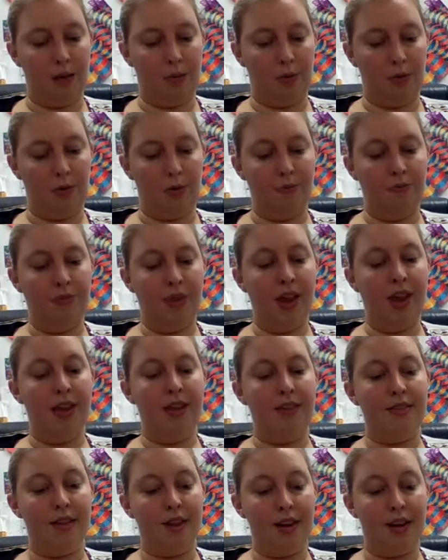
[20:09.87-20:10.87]
Hubble
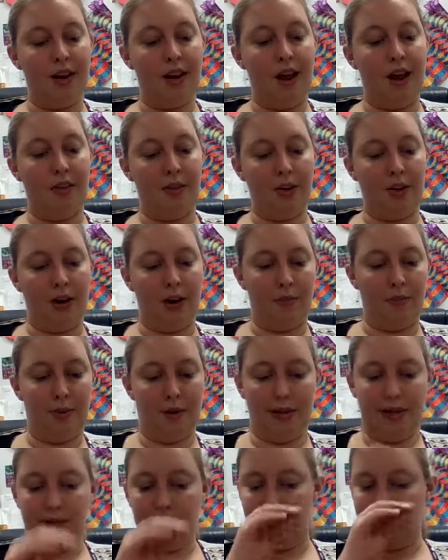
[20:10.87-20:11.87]
than in other
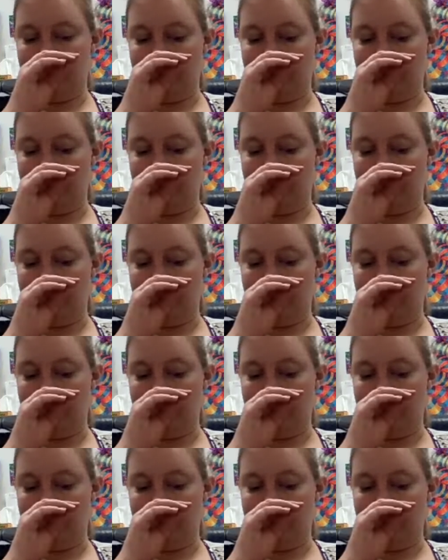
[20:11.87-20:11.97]
company.